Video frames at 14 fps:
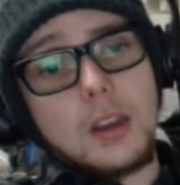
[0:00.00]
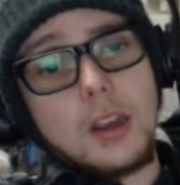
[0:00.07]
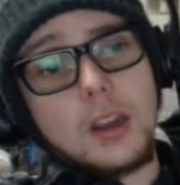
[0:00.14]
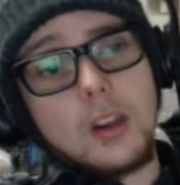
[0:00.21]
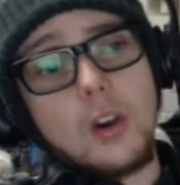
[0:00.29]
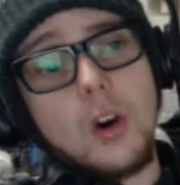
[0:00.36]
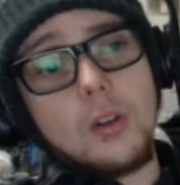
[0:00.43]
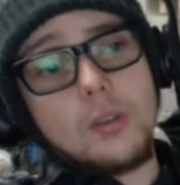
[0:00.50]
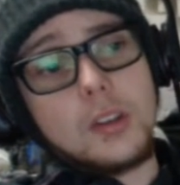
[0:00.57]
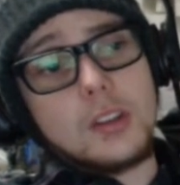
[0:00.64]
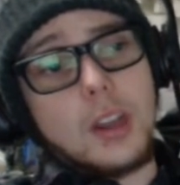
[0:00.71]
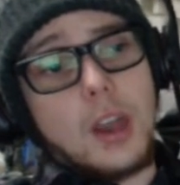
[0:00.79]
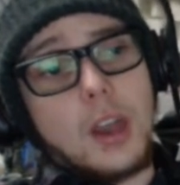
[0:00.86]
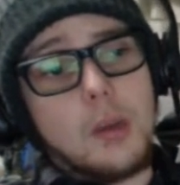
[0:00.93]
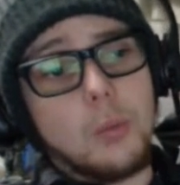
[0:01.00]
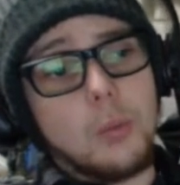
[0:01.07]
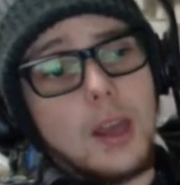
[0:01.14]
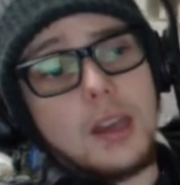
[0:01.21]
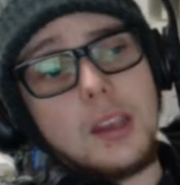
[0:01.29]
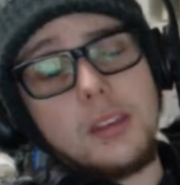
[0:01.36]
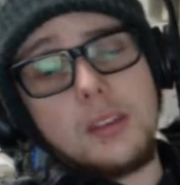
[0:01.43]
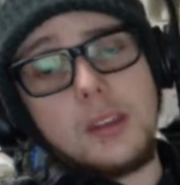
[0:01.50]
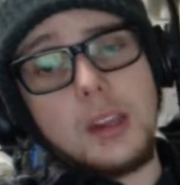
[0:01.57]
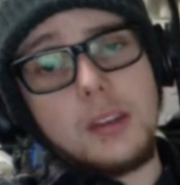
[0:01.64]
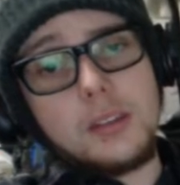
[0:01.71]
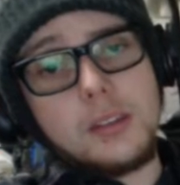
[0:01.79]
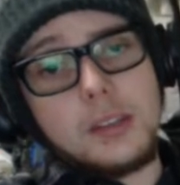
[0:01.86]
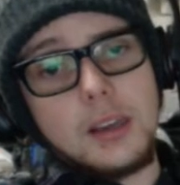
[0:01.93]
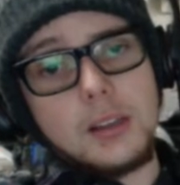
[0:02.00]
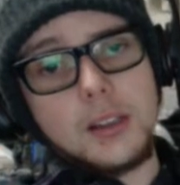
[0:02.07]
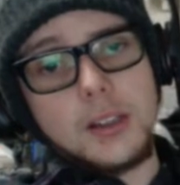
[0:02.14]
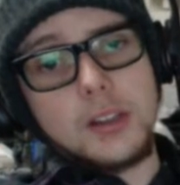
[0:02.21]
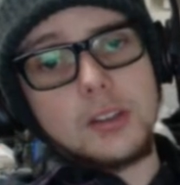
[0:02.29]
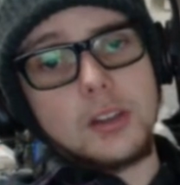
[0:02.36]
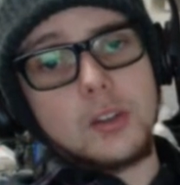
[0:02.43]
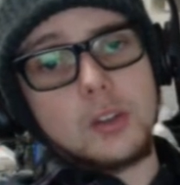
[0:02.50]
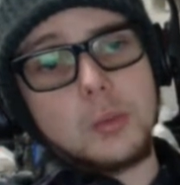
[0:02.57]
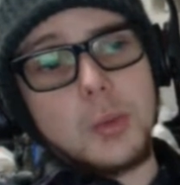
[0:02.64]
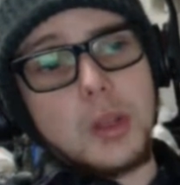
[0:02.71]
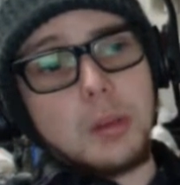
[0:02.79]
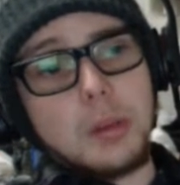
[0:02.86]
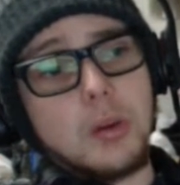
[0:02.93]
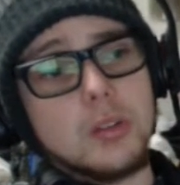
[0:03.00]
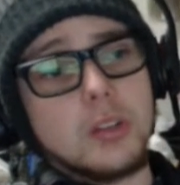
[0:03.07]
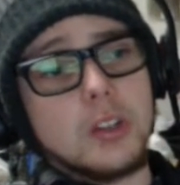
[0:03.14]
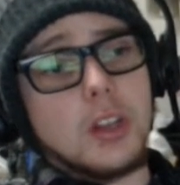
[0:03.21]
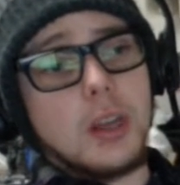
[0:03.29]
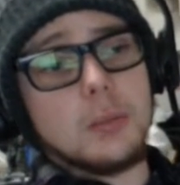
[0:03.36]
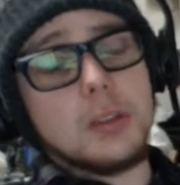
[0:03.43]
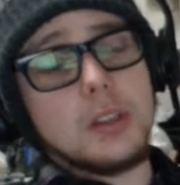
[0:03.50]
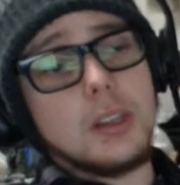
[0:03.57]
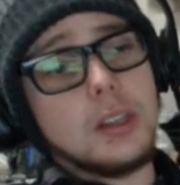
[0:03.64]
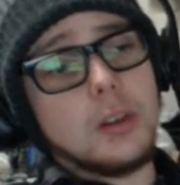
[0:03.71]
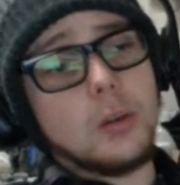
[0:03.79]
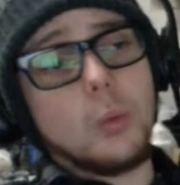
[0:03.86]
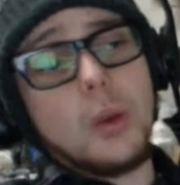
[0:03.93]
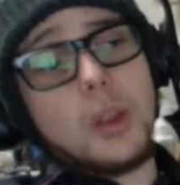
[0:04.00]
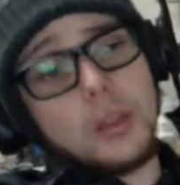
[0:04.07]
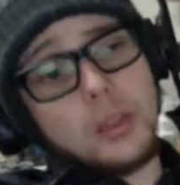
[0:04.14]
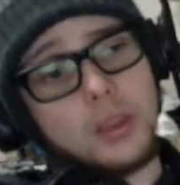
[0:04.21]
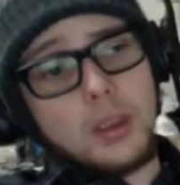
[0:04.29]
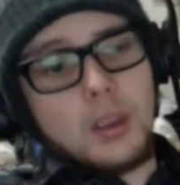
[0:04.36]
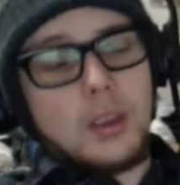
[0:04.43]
Corvus and his dealings, so spending most of the times dealing with